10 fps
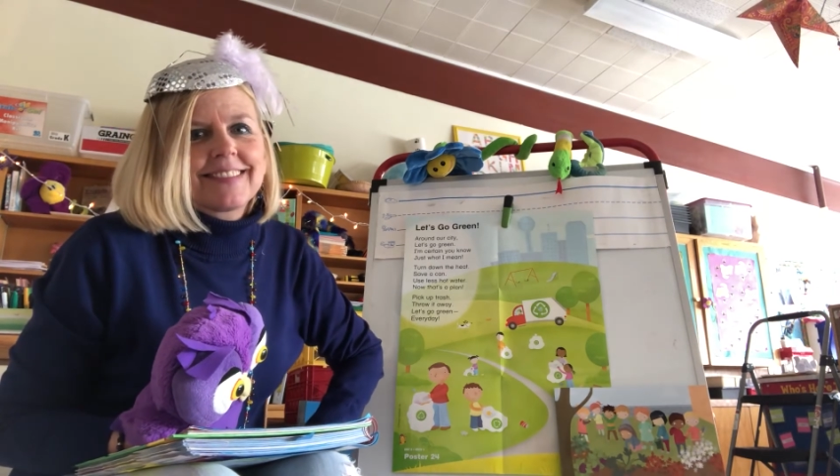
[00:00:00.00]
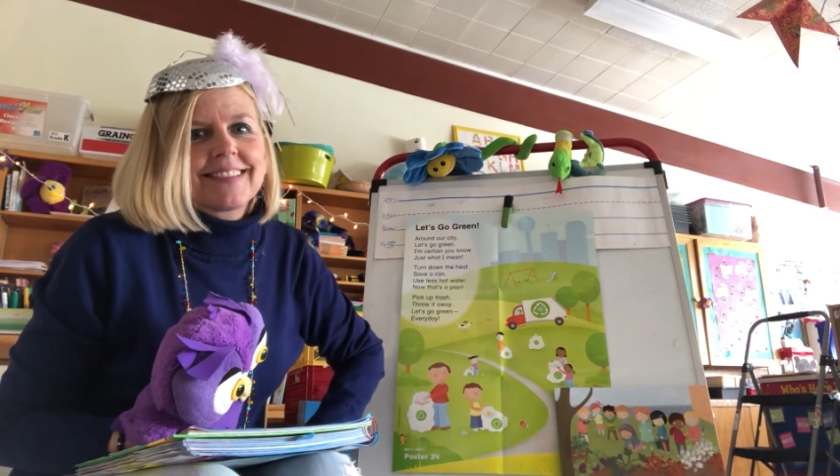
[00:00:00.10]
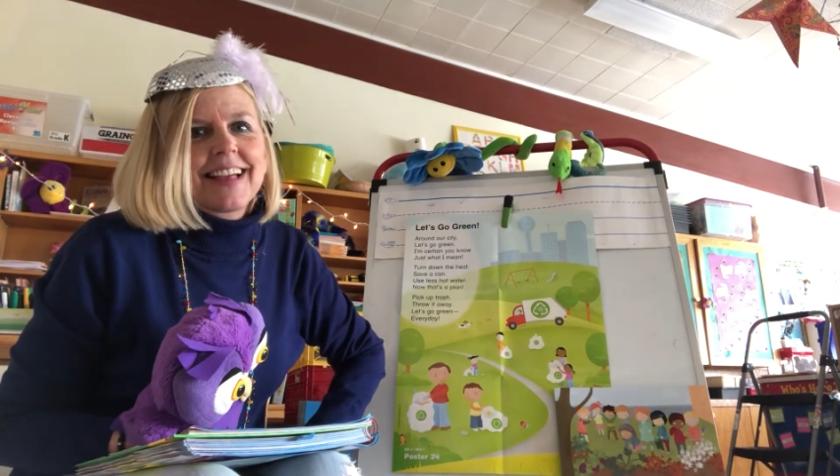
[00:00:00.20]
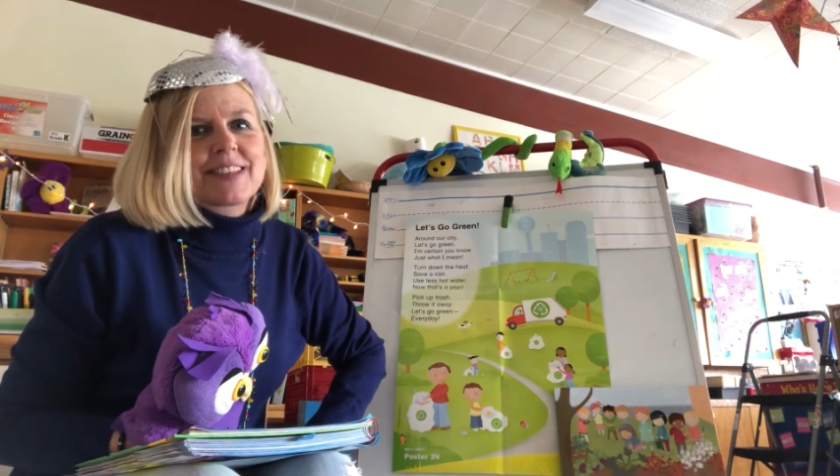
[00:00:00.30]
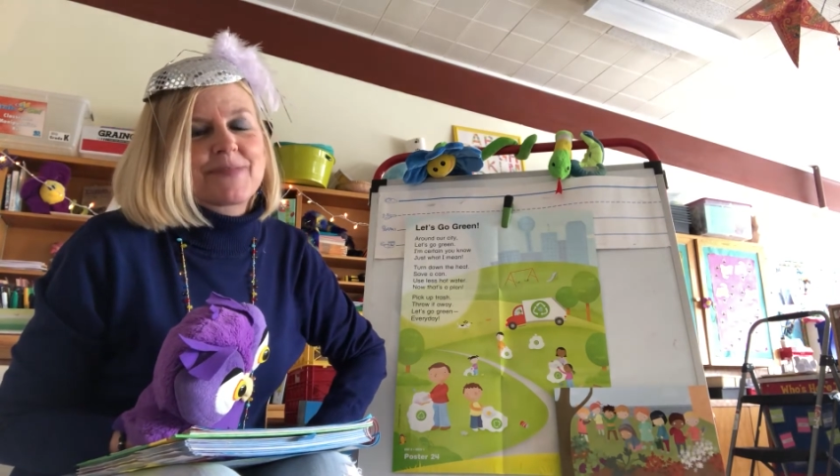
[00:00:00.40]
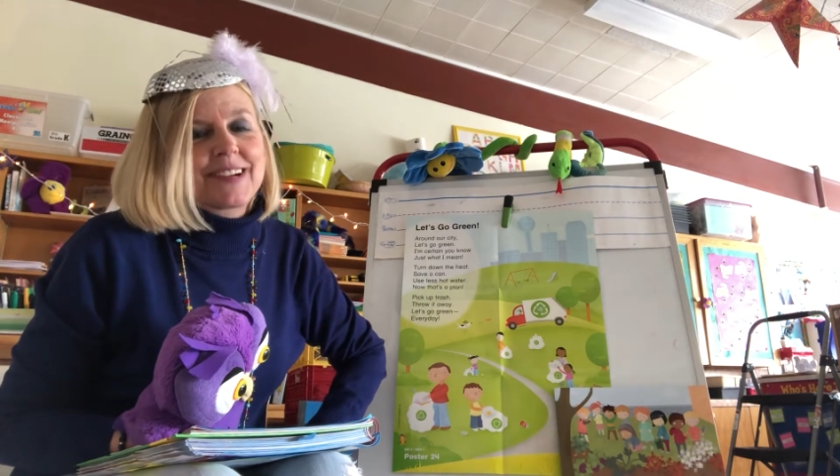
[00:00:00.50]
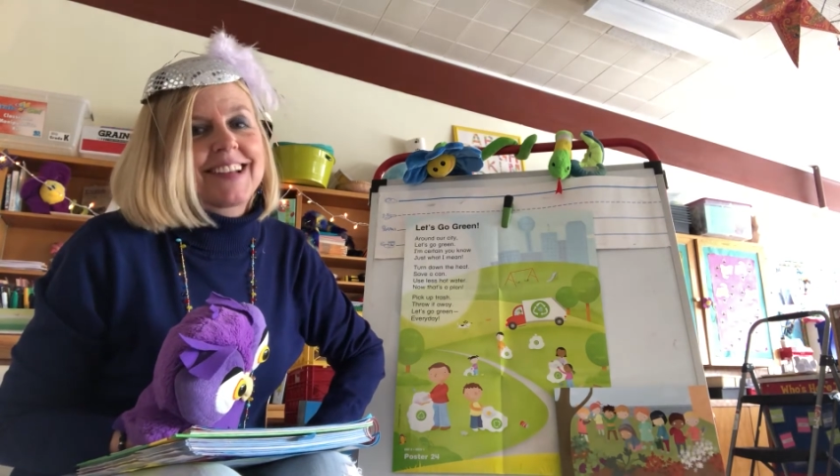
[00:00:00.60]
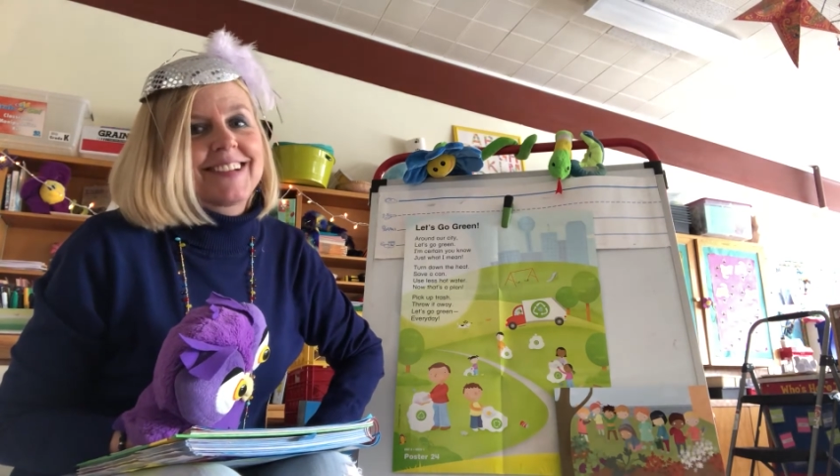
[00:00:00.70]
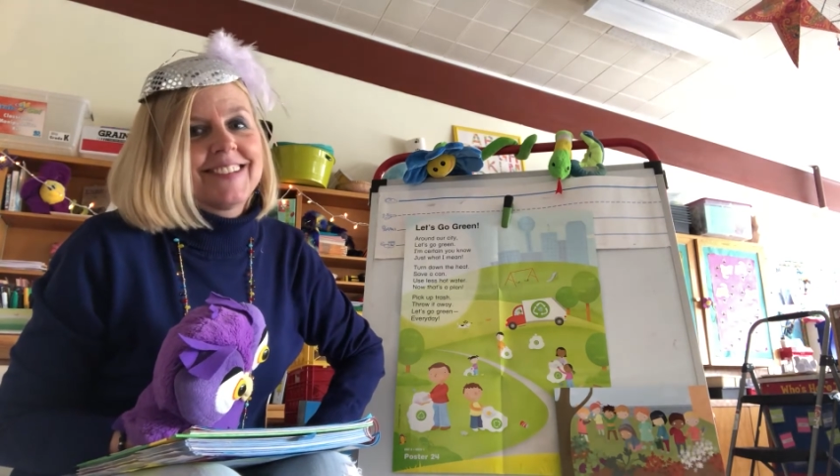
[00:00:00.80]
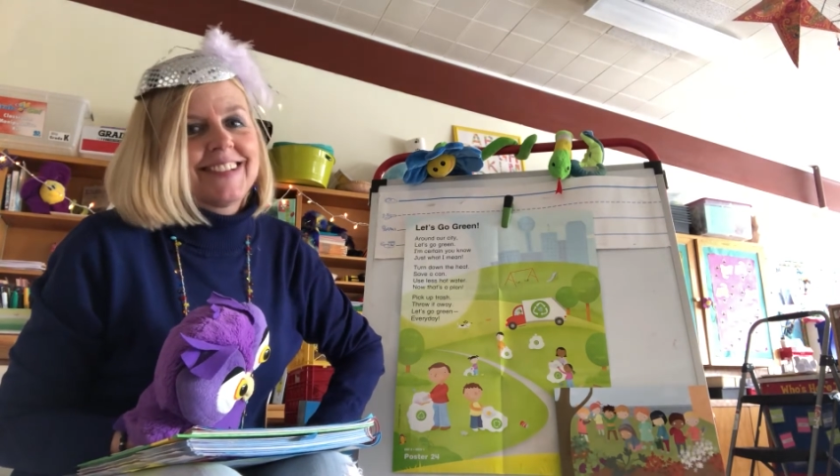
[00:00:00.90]
That's pretty
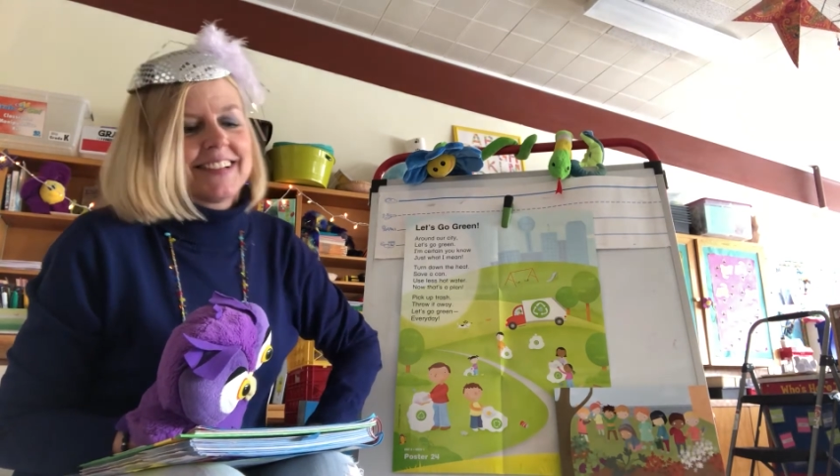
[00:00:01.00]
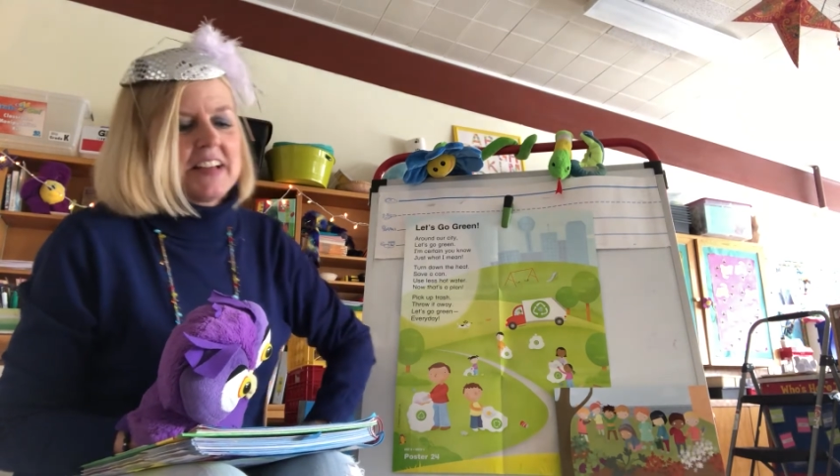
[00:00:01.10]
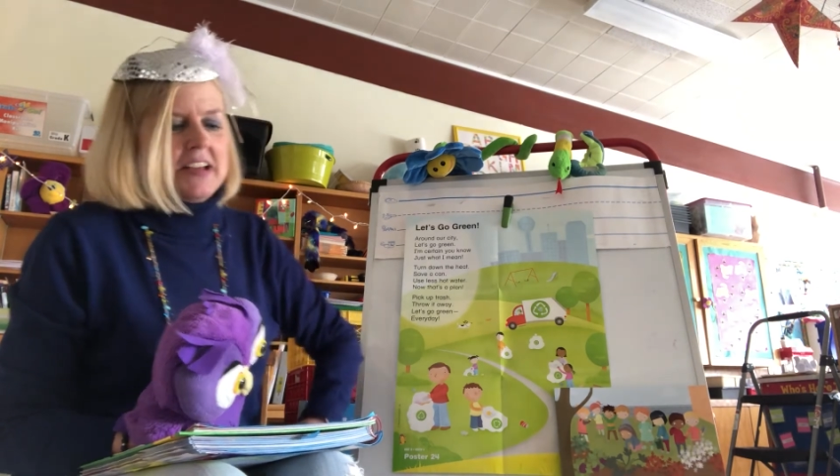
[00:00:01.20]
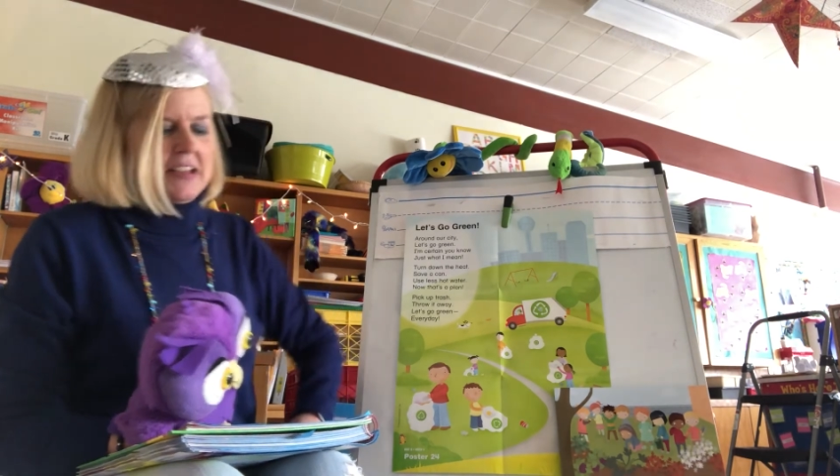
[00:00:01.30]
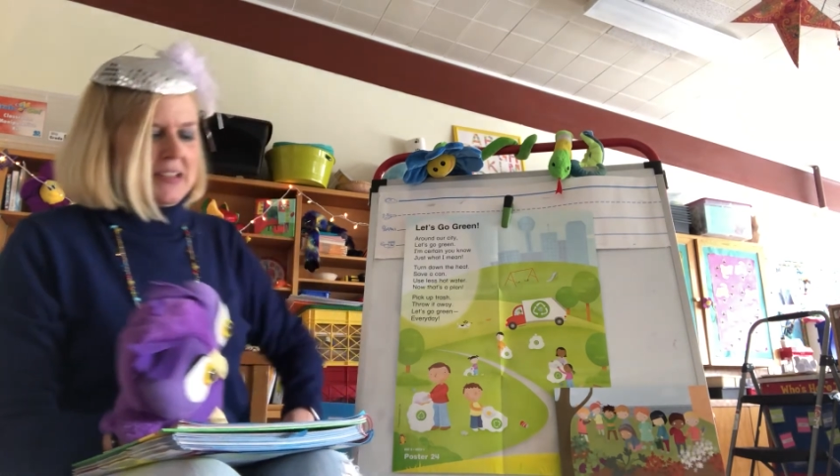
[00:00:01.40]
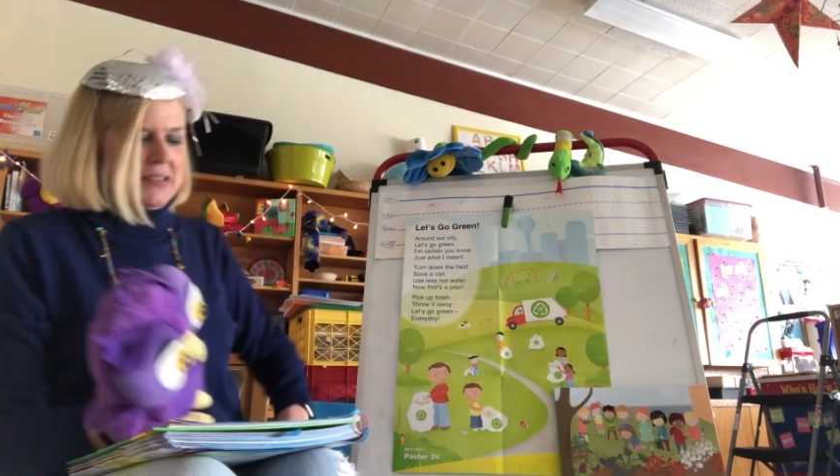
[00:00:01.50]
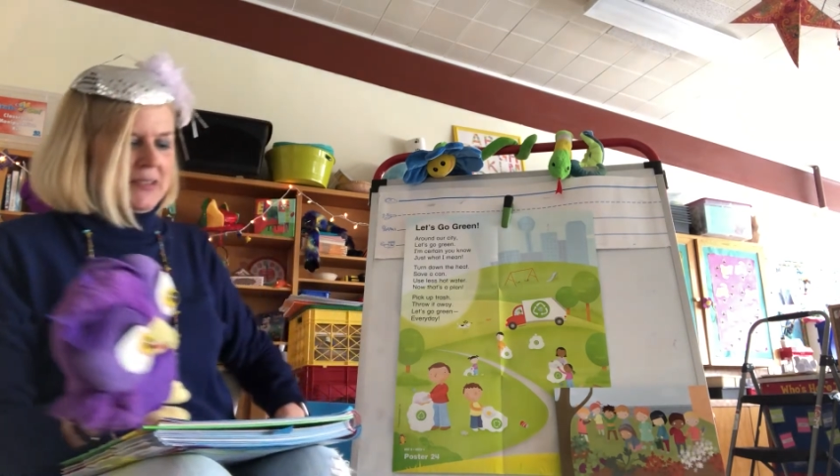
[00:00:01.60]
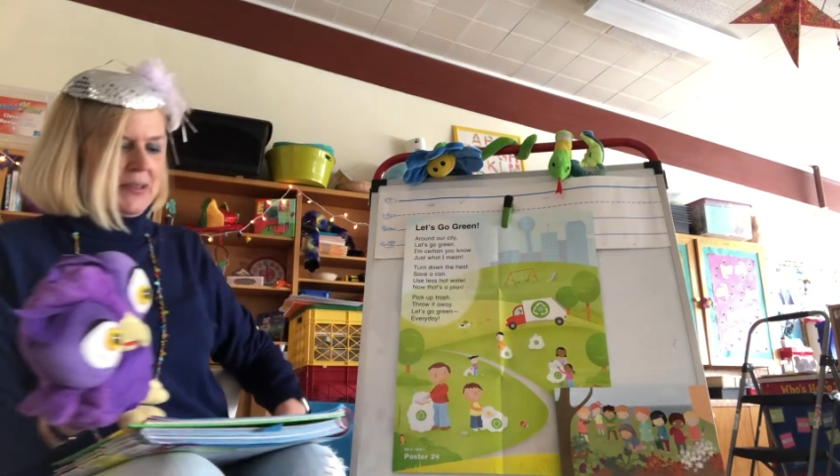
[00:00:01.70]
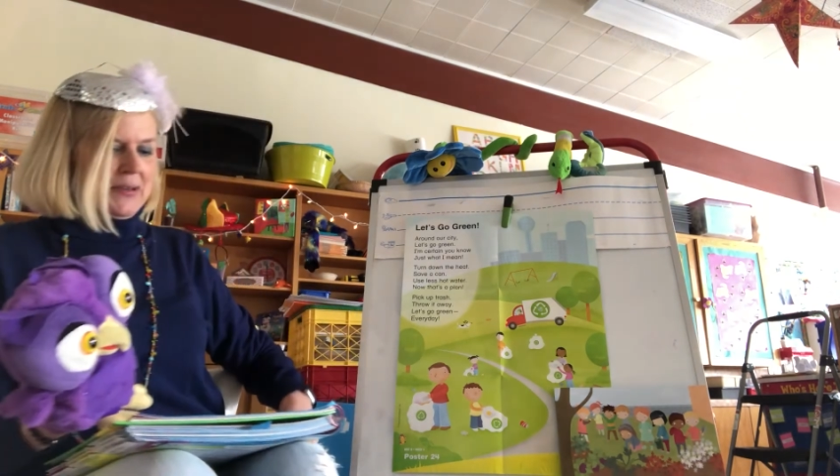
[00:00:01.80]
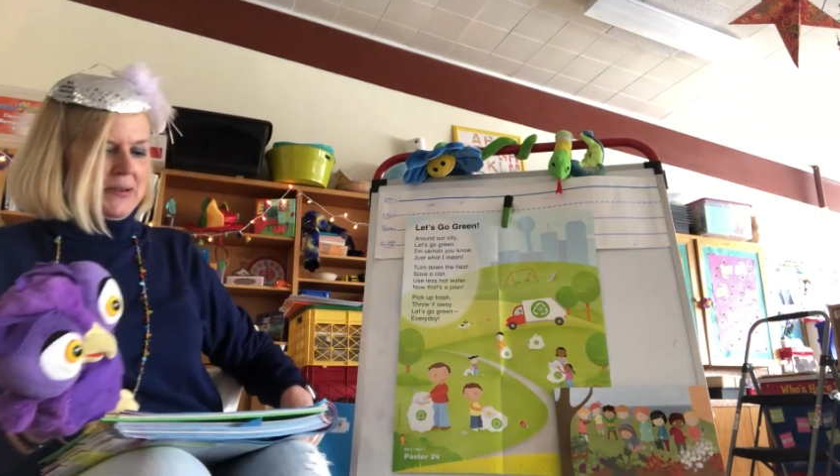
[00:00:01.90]
cool.
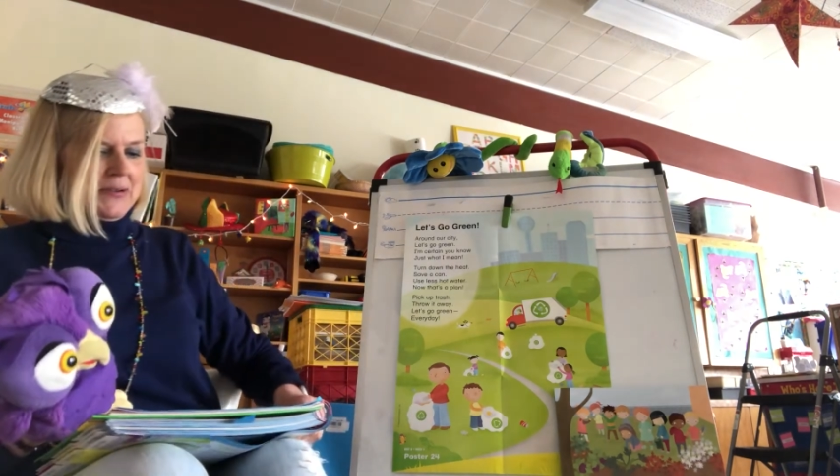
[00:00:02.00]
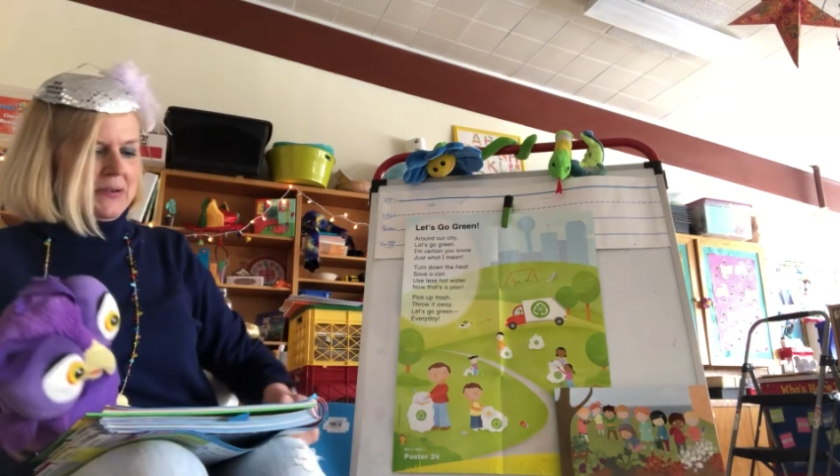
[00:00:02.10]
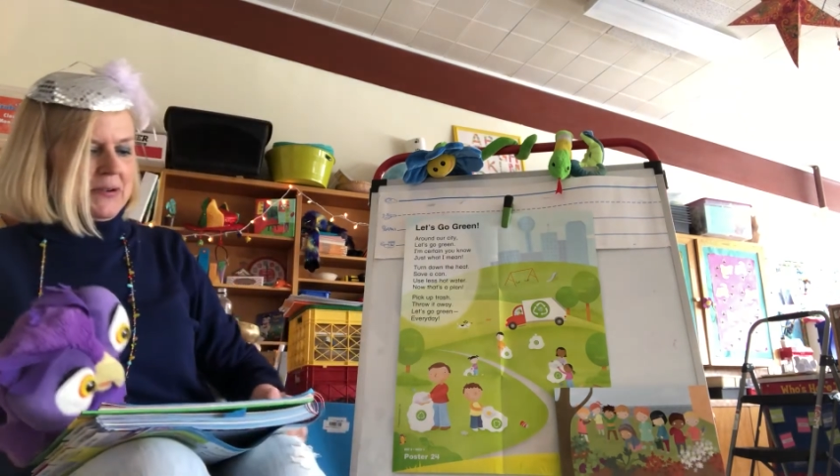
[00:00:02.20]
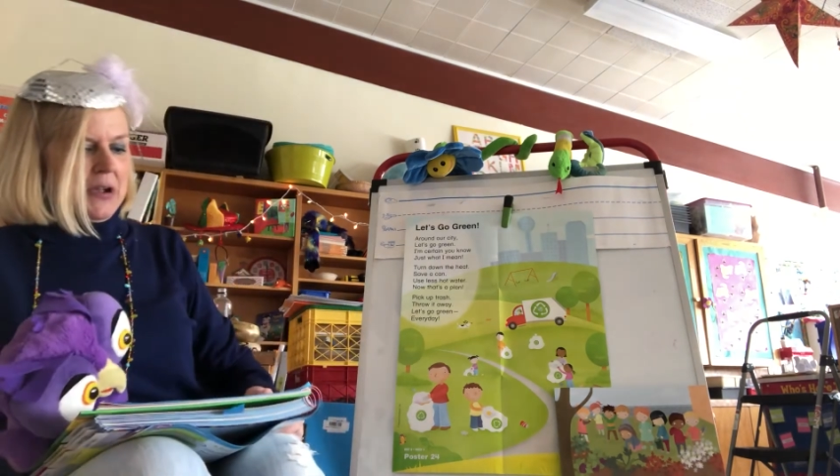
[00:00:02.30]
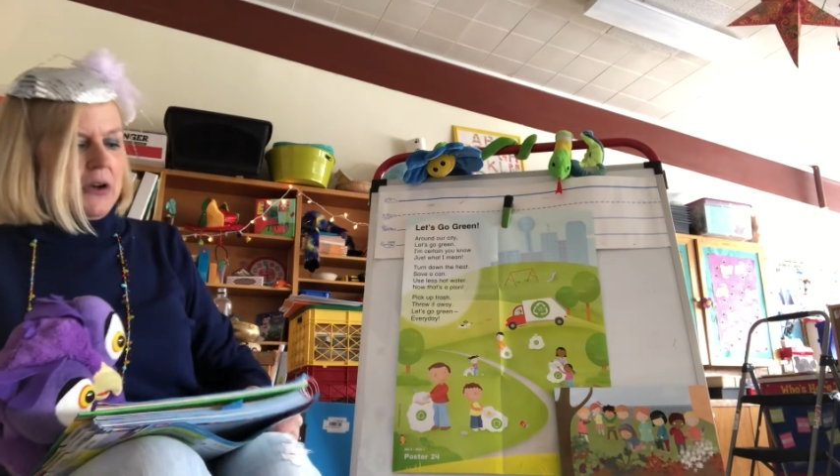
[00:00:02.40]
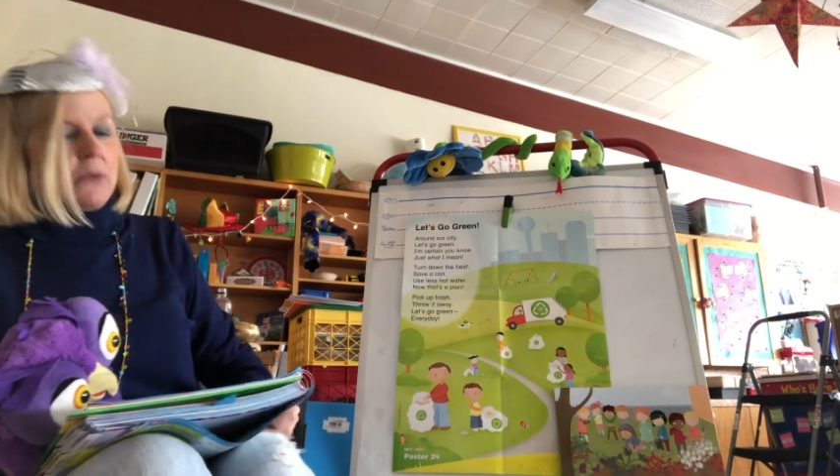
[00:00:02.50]
So